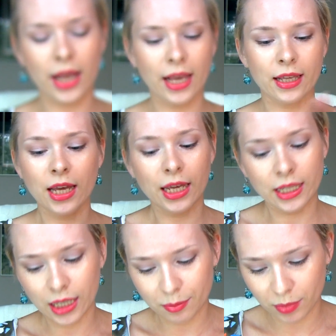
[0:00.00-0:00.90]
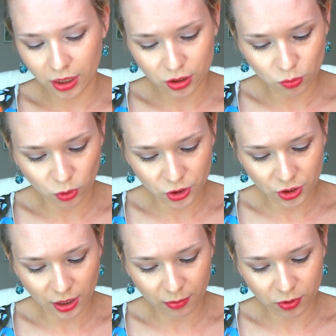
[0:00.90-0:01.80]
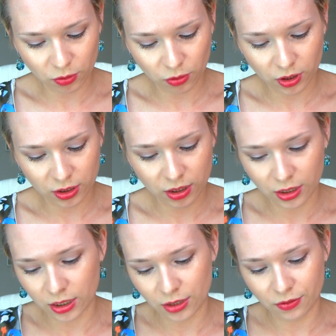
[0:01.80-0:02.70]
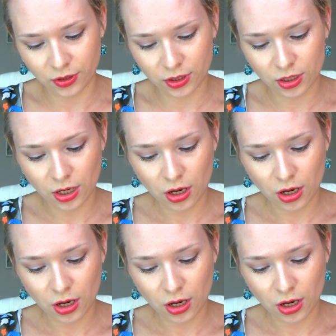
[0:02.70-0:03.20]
and let me swatch them so you can see the difference.